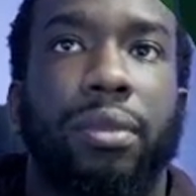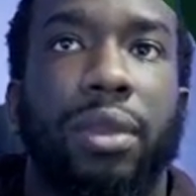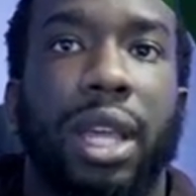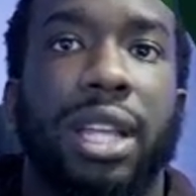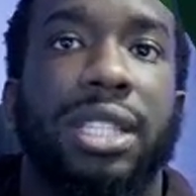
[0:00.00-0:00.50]

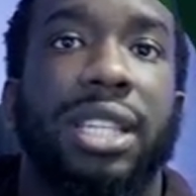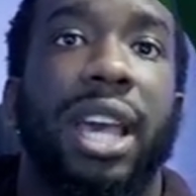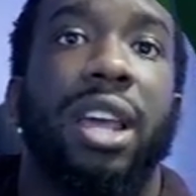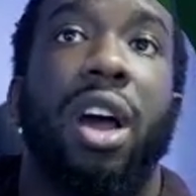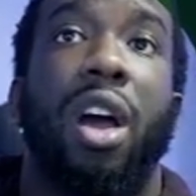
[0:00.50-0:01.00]
and
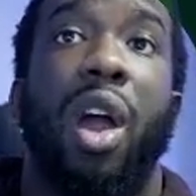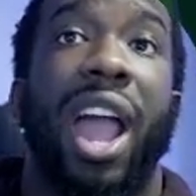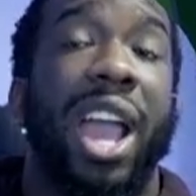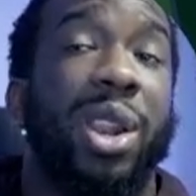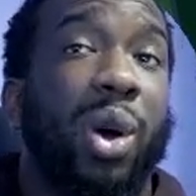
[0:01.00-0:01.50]
10. All right,
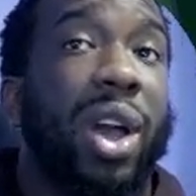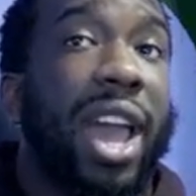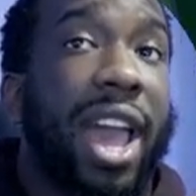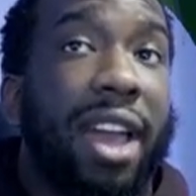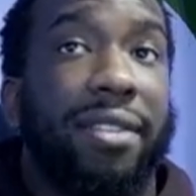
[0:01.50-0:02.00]
I don't
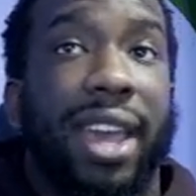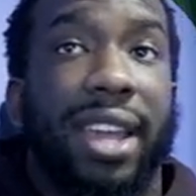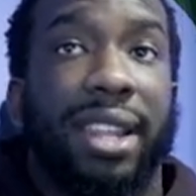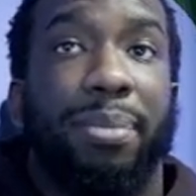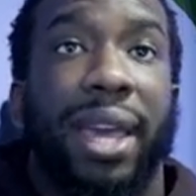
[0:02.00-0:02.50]
have
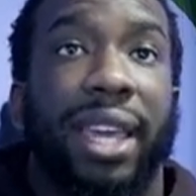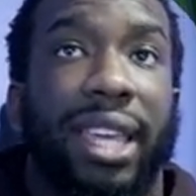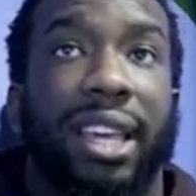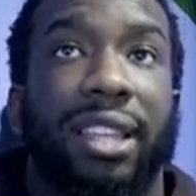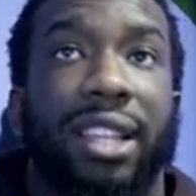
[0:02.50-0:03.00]
any
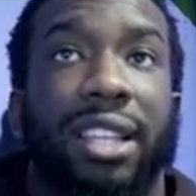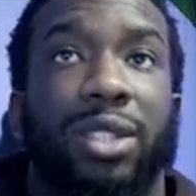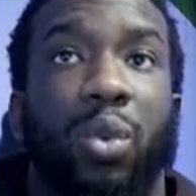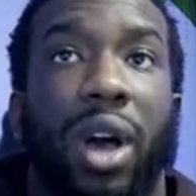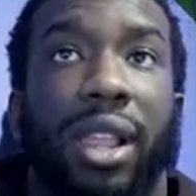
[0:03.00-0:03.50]
pancake in this
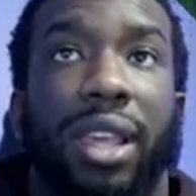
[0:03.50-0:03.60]
wallet.